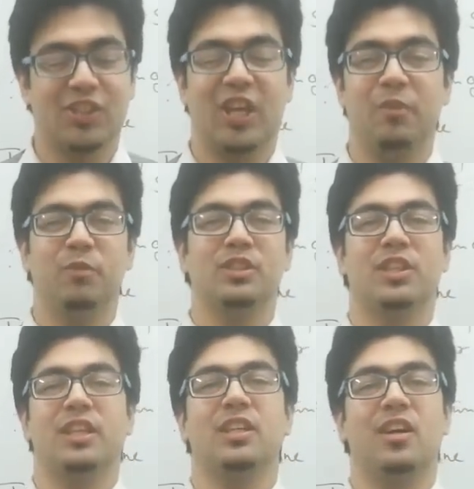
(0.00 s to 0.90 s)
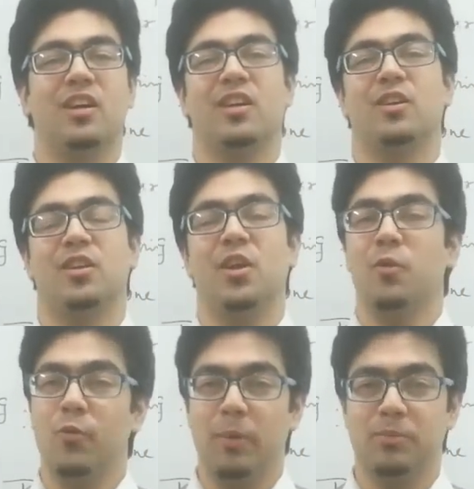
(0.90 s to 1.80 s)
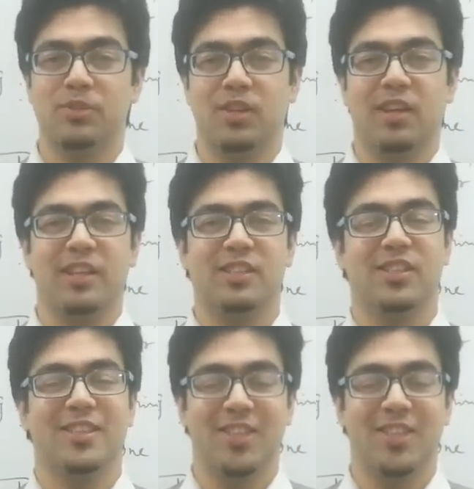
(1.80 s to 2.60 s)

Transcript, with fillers: keep visiting our website